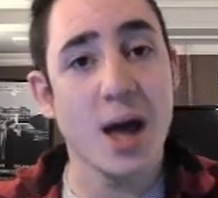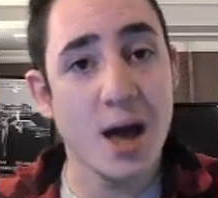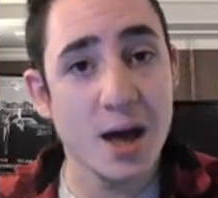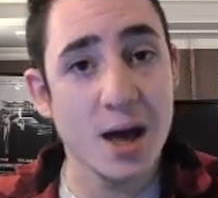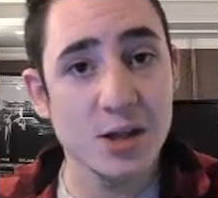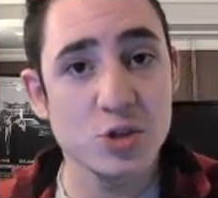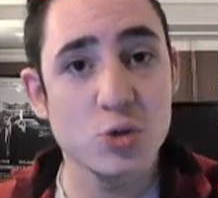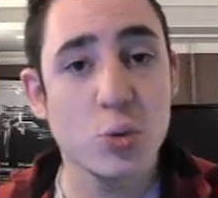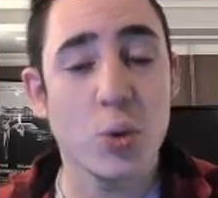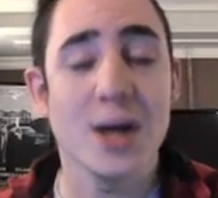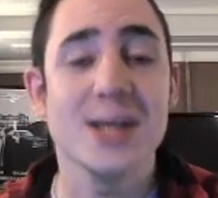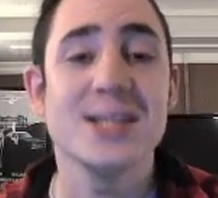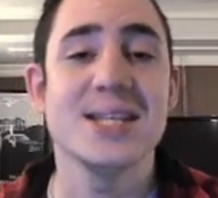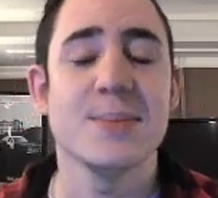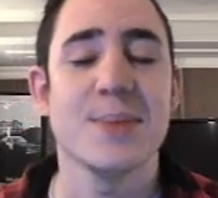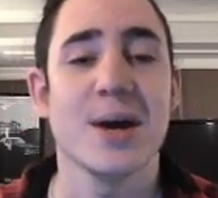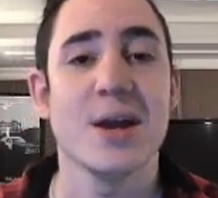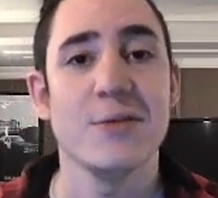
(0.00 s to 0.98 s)
twice the
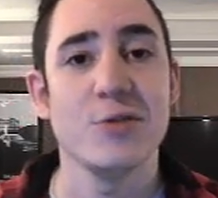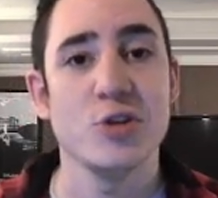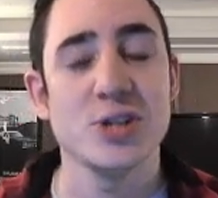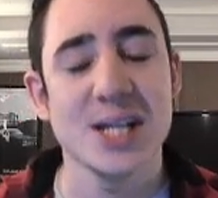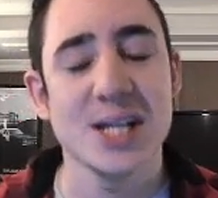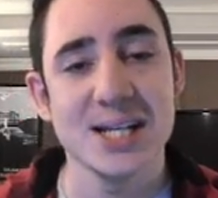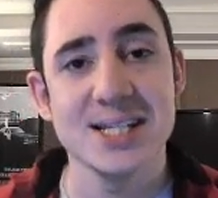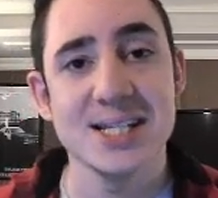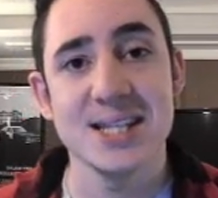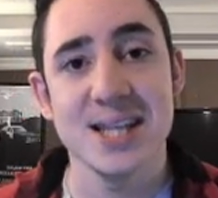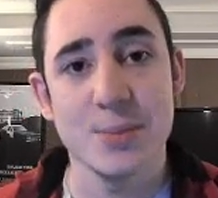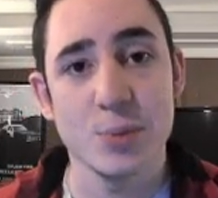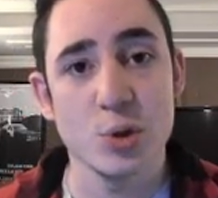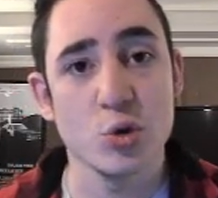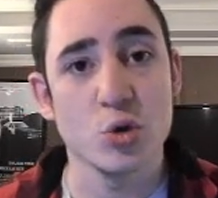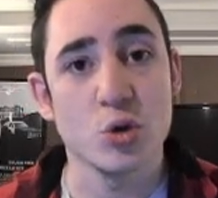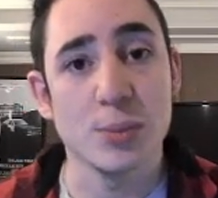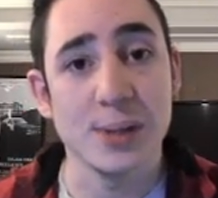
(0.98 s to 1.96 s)
amount of utility they would
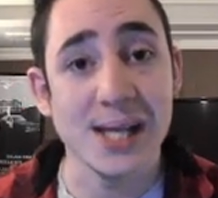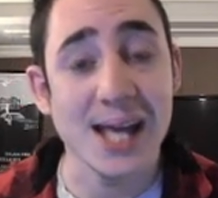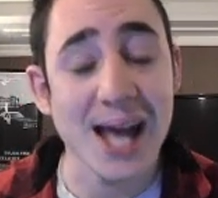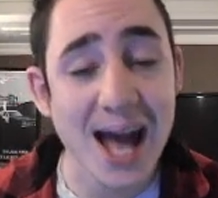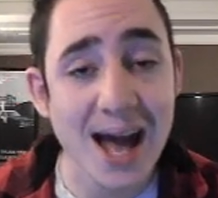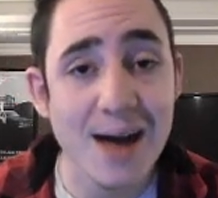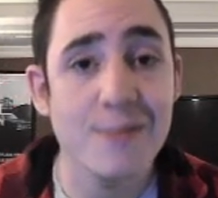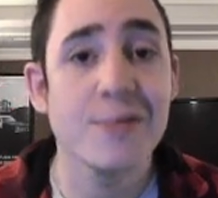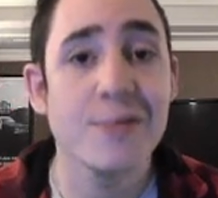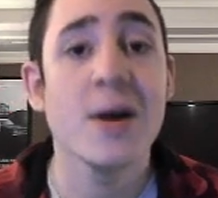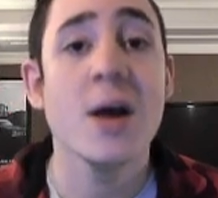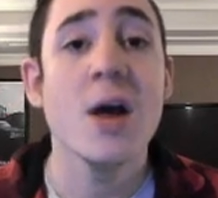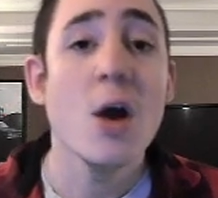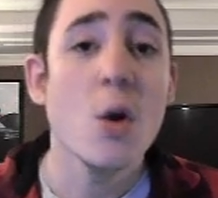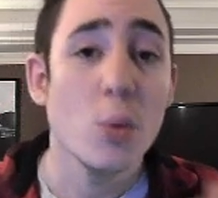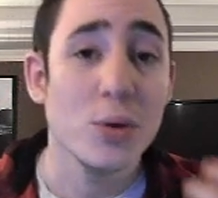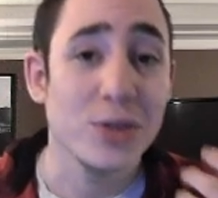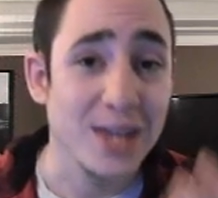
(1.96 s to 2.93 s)
normally have,
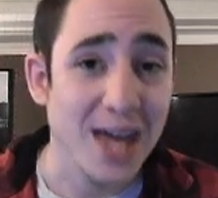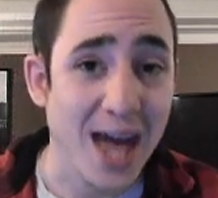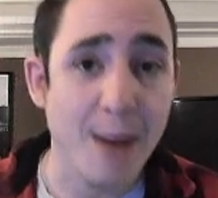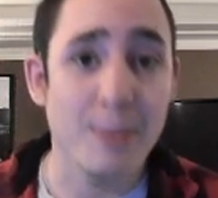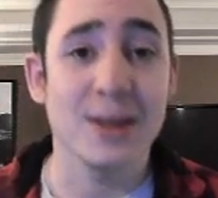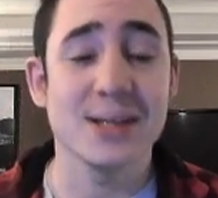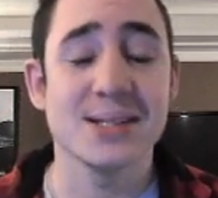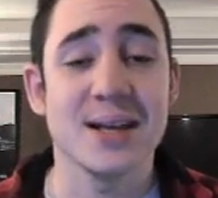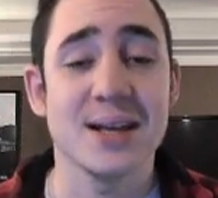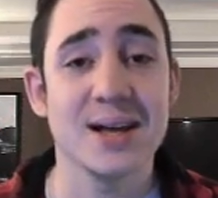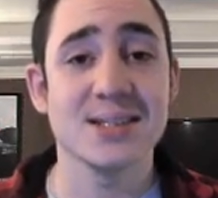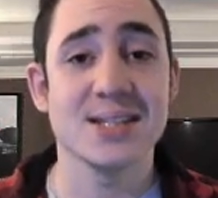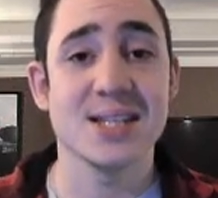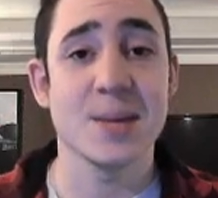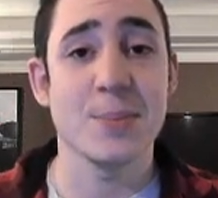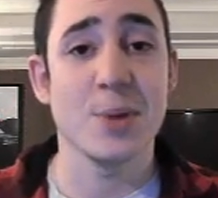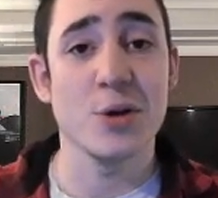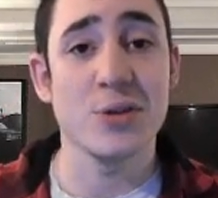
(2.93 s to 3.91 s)
with the MXRs that they
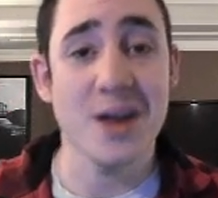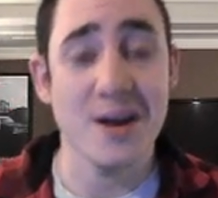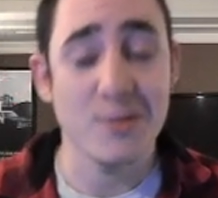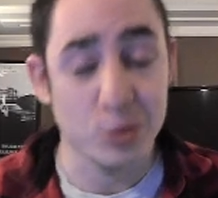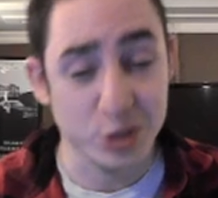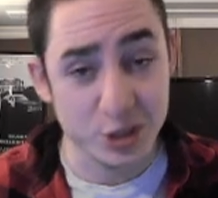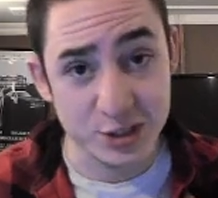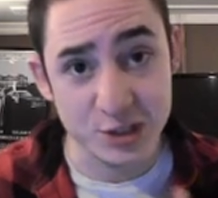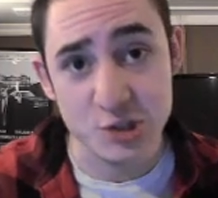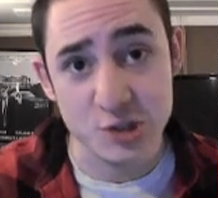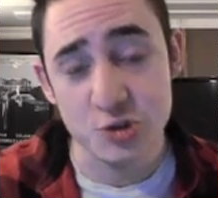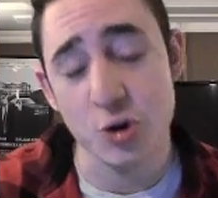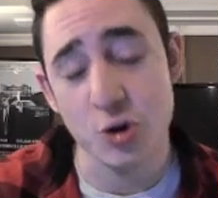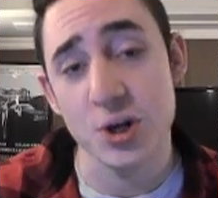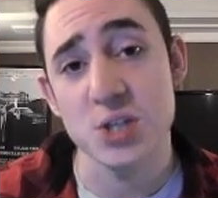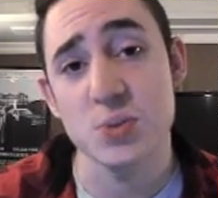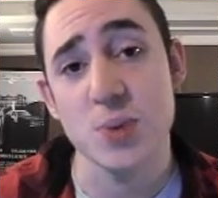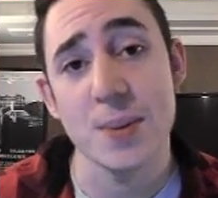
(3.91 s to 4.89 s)
both have, which is the
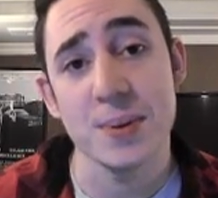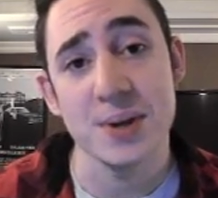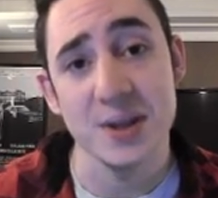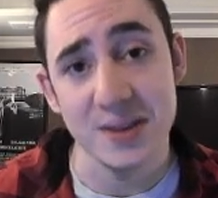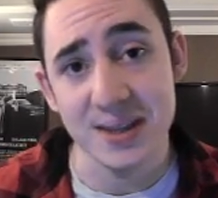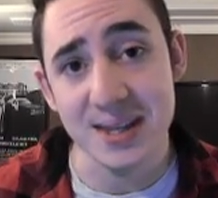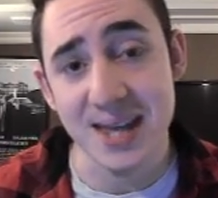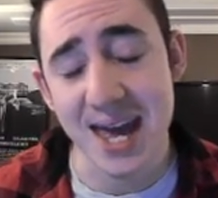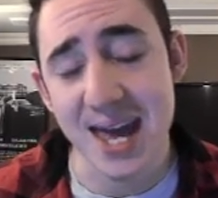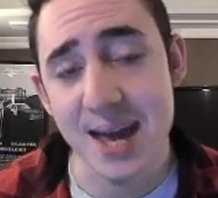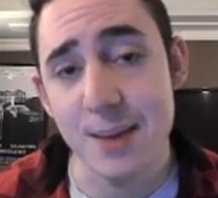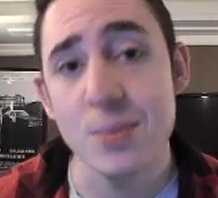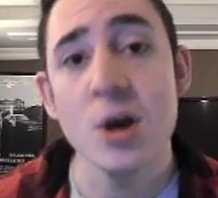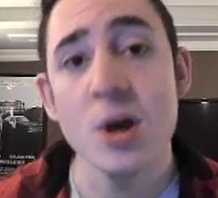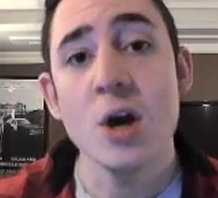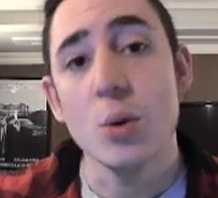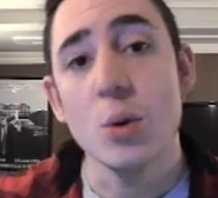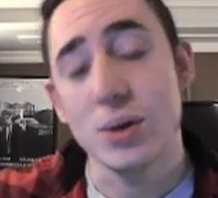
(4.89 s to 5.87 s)
strongest weapon in the game,
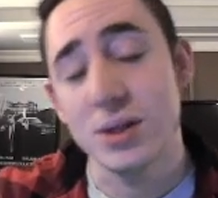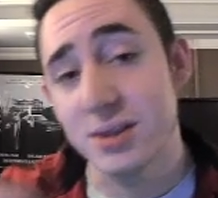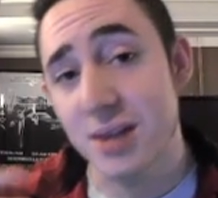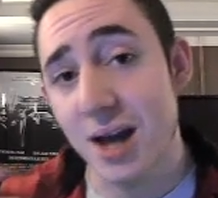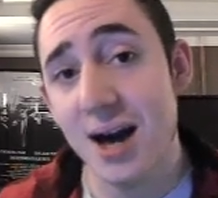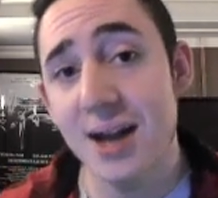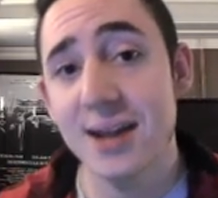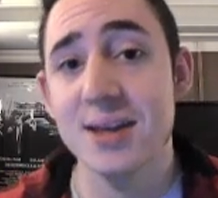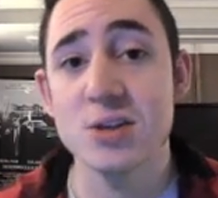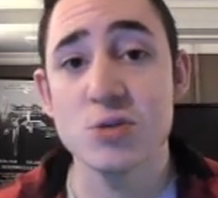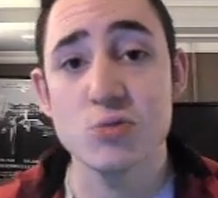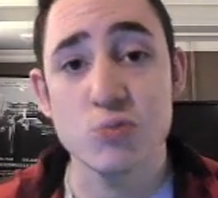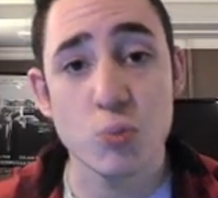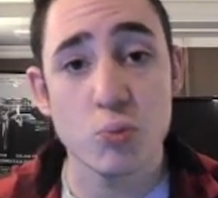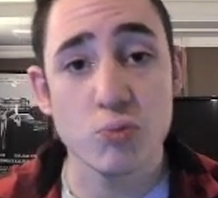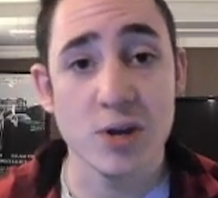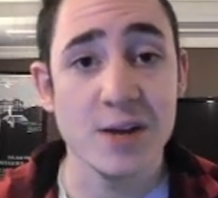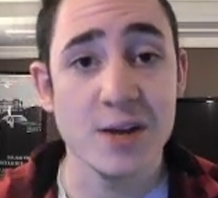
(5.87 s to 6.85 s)
with Dahlia's
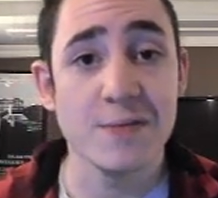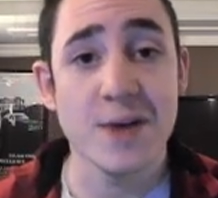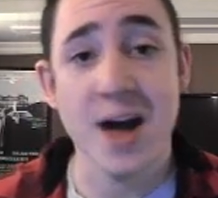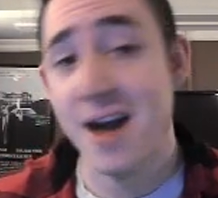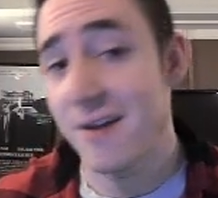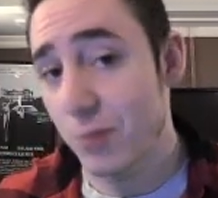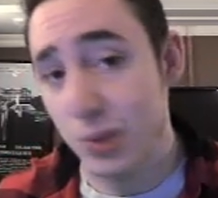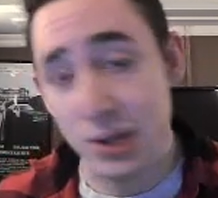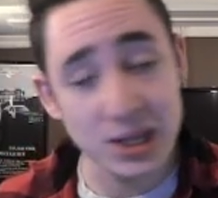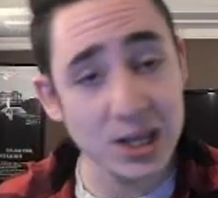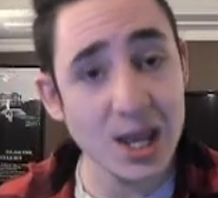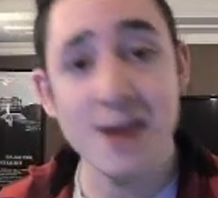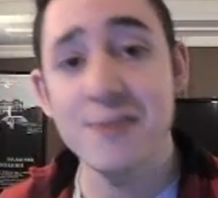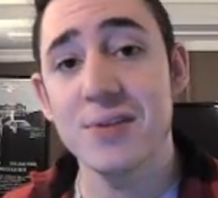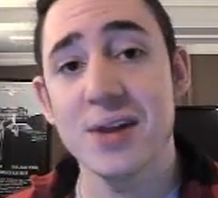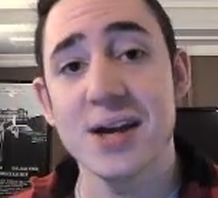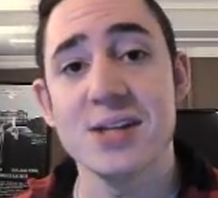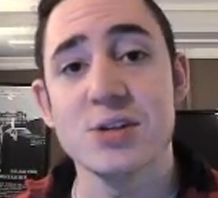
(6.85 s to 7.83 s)
revive with
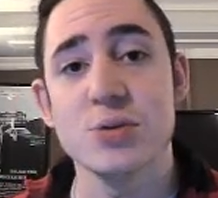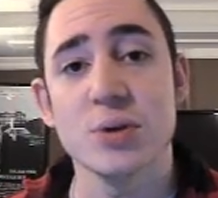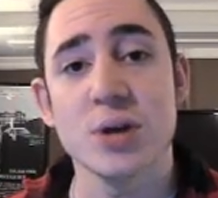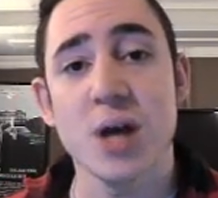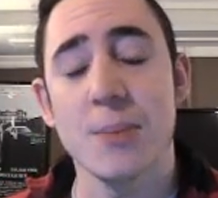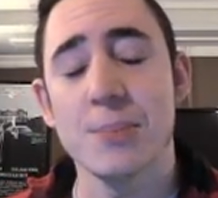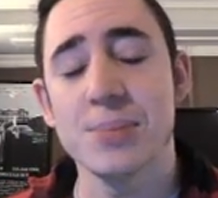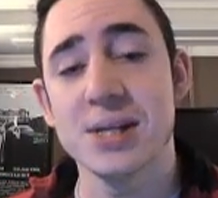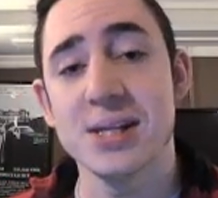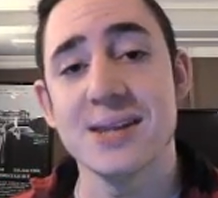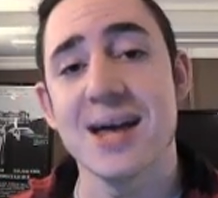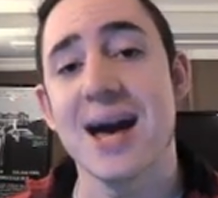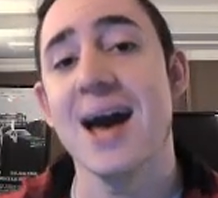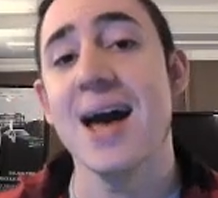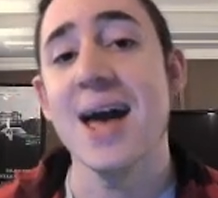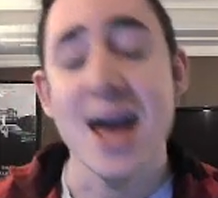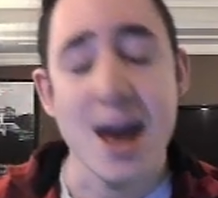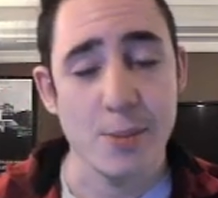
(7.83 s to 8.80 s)
Lifeline to accompany that,
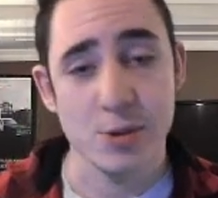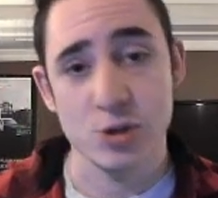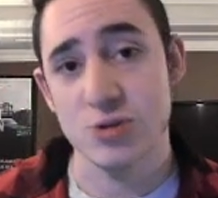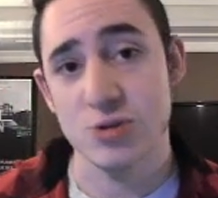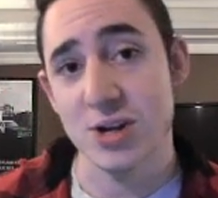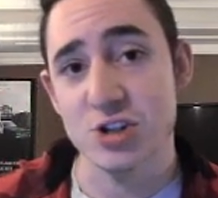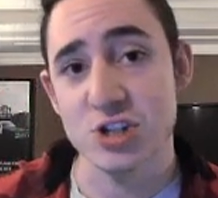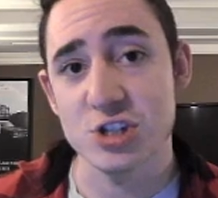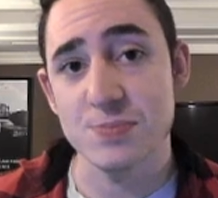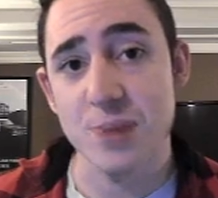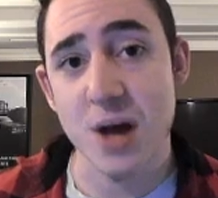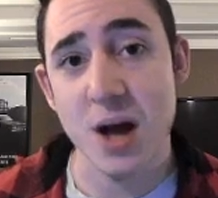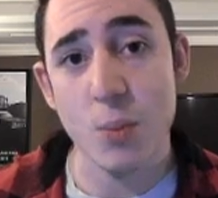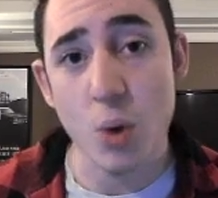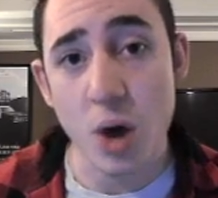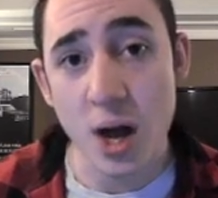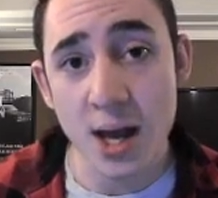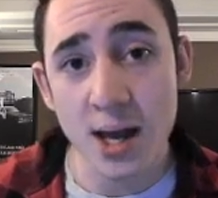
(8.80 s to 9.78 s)
and with Trench's barbed
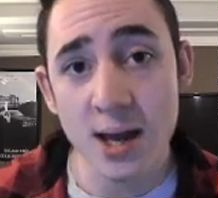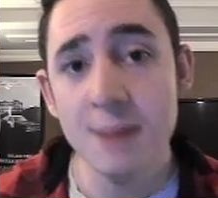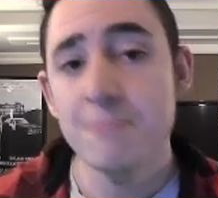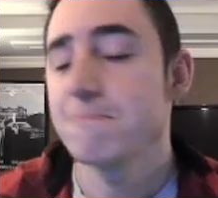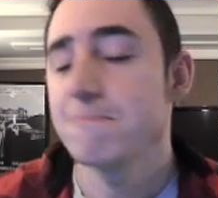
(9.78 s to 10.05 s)
wire.